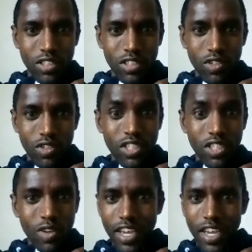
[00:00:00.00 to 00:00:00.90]
It is not in
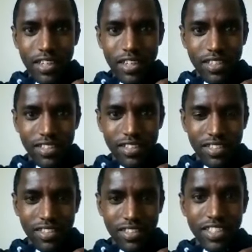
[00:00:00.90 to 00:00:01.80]
your head.
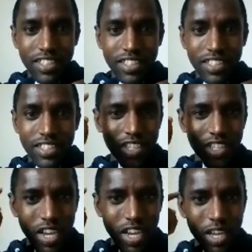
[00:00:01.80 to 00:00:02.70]
It is just in
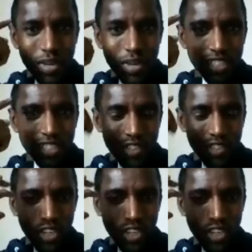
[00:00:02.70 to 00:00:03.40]
your head, but it is